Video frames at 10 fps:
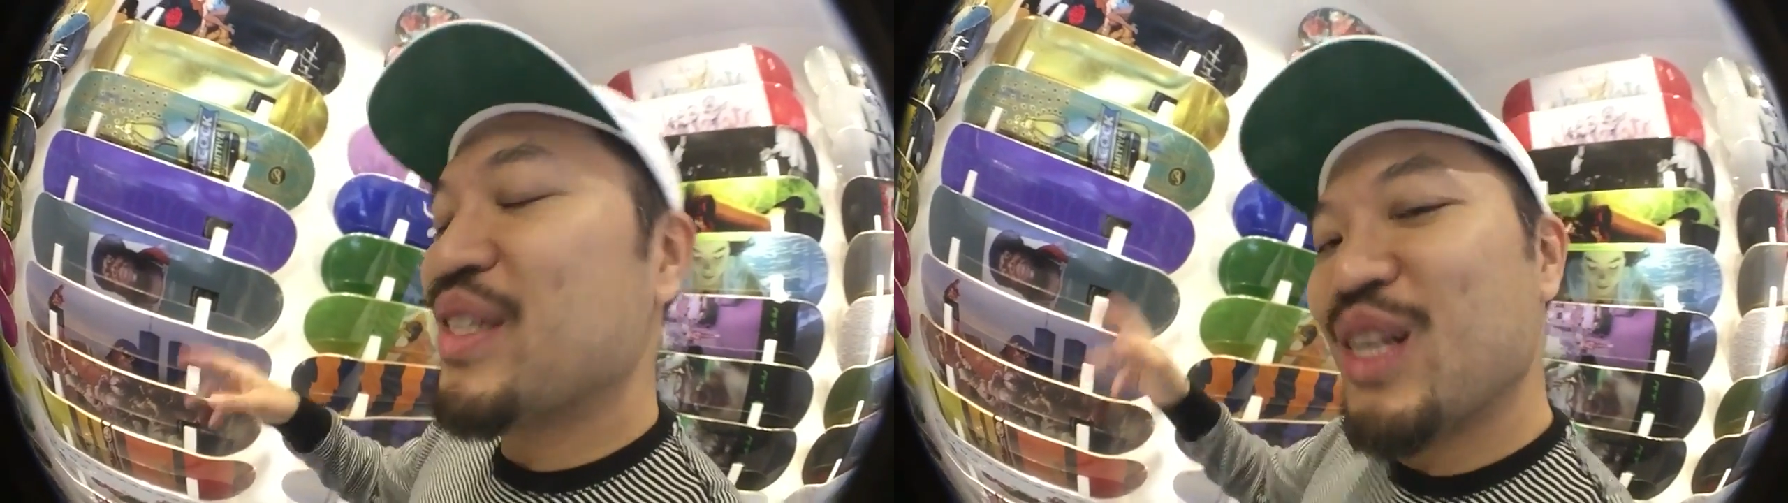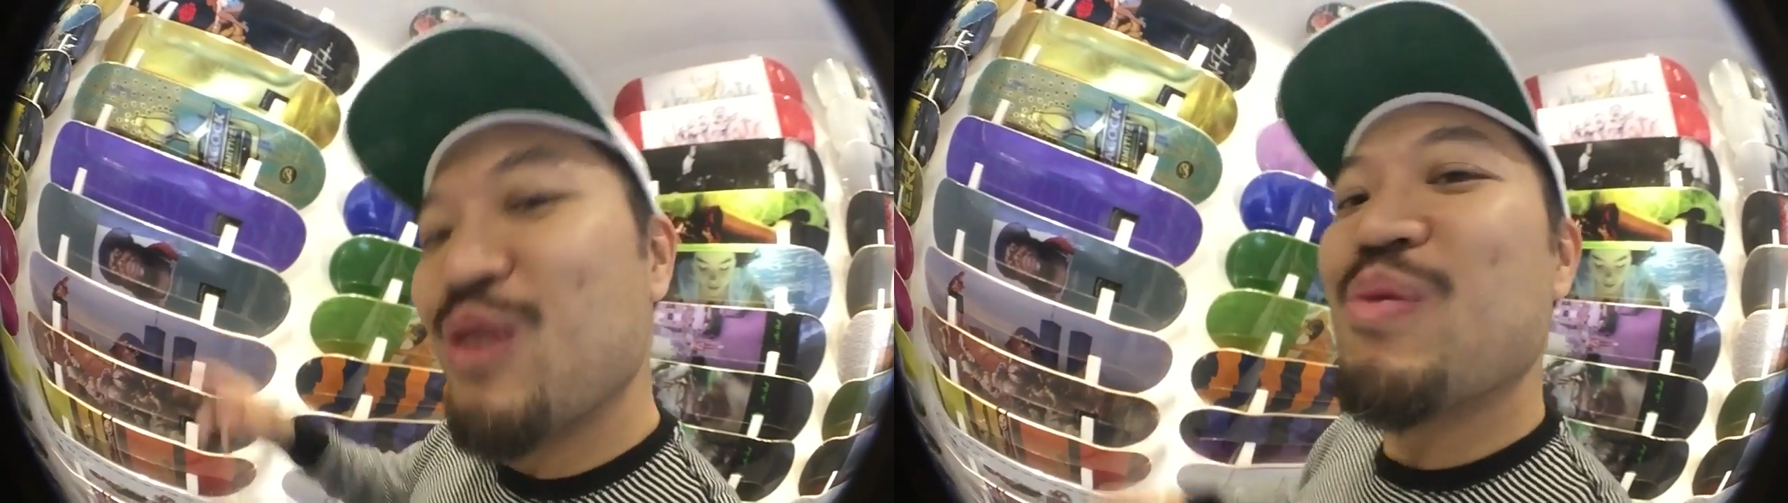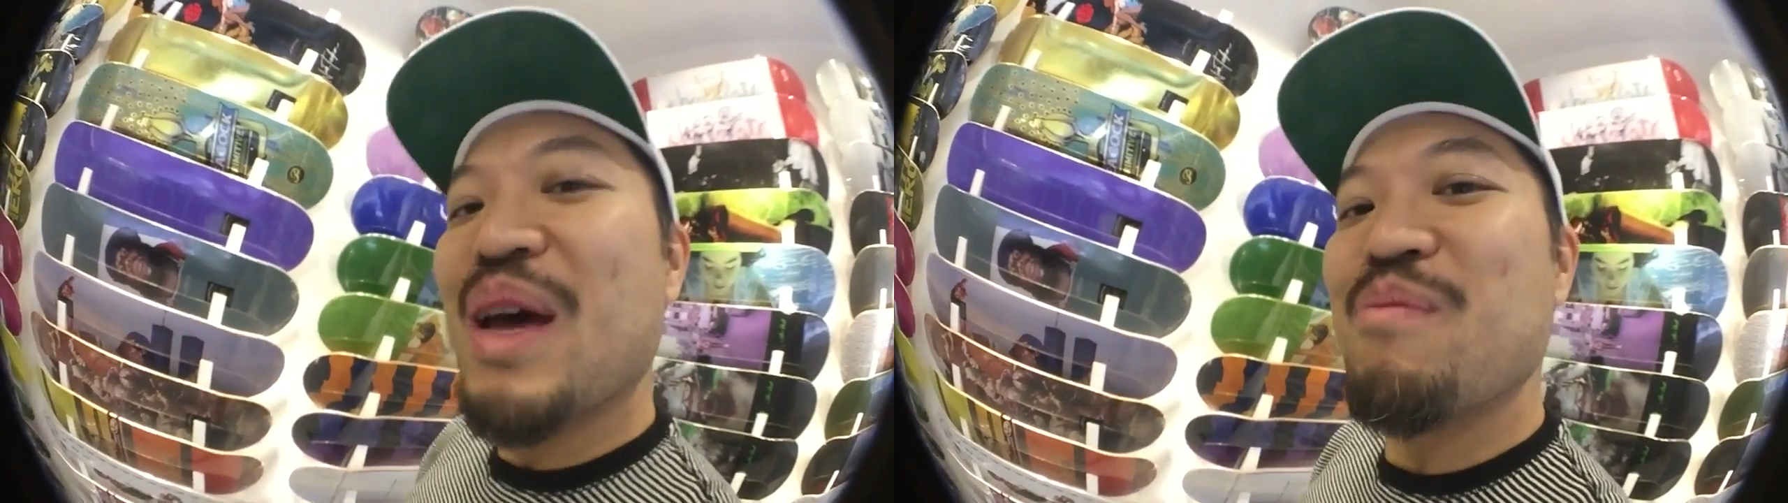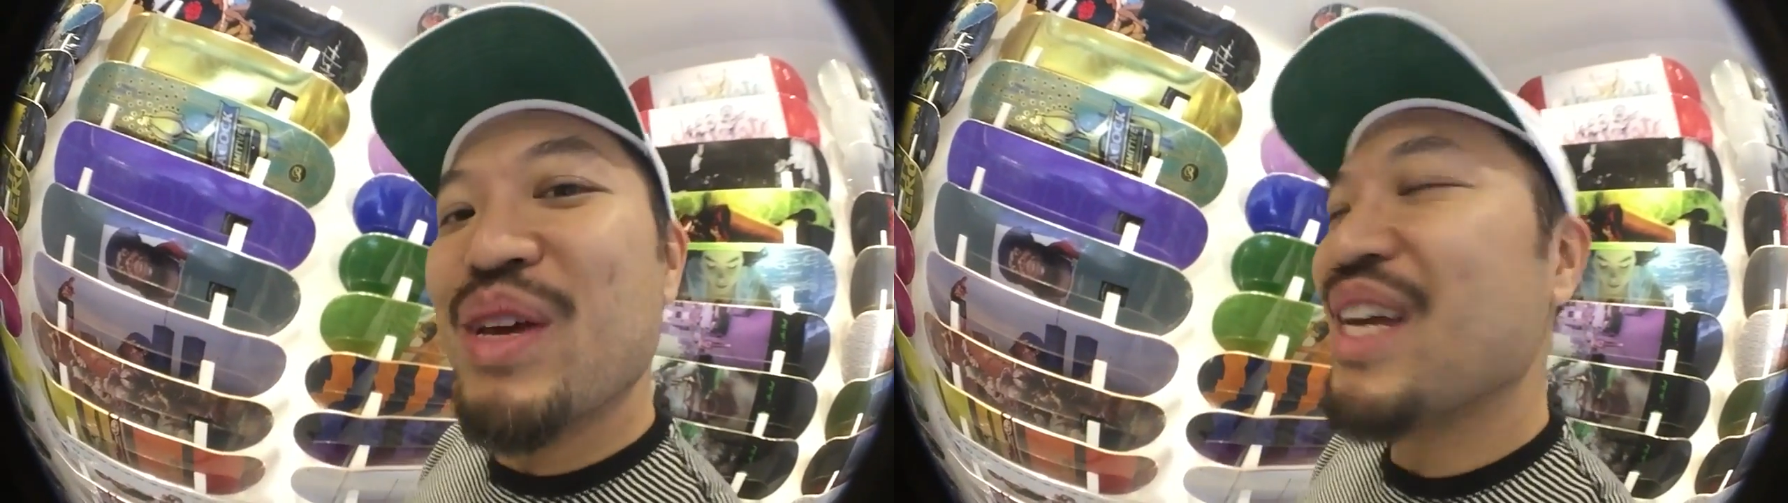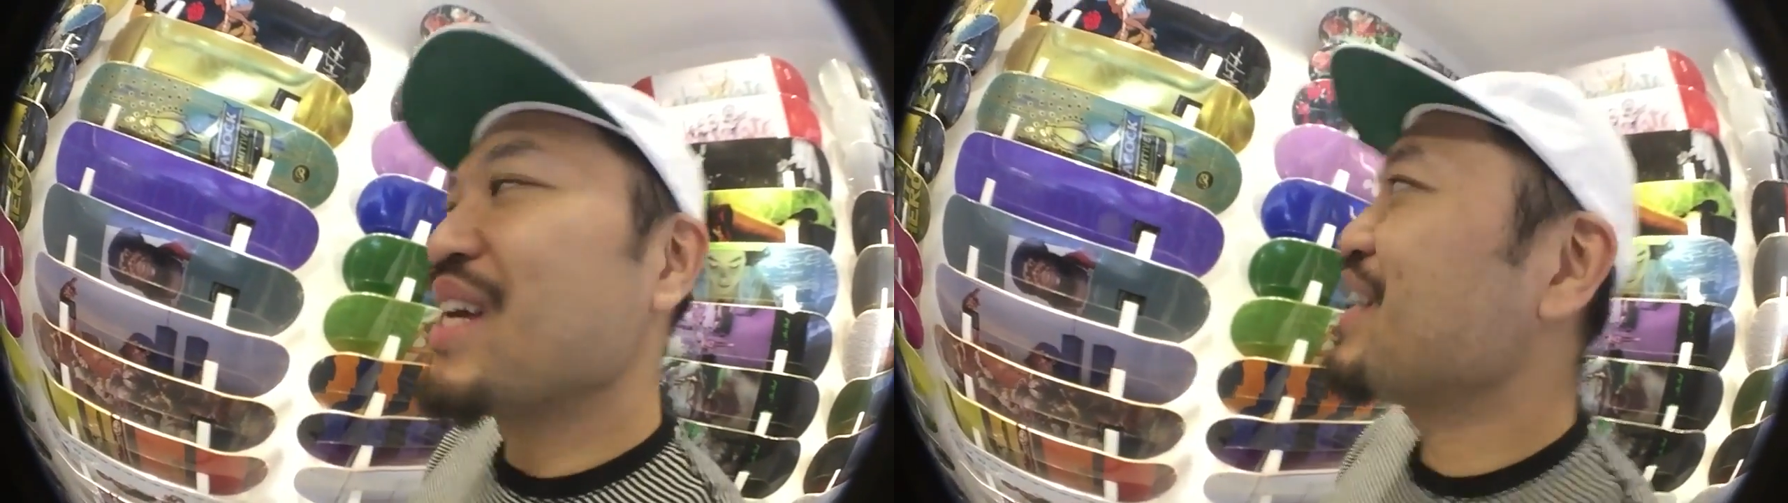is the new plan
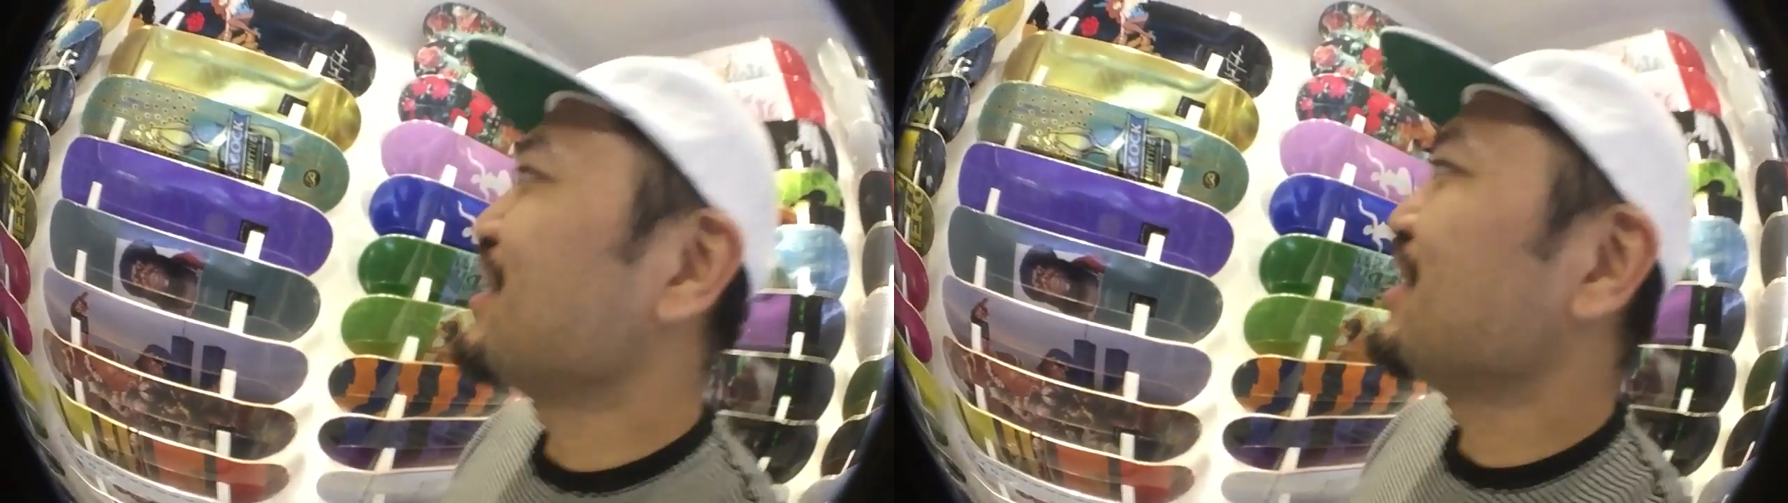B,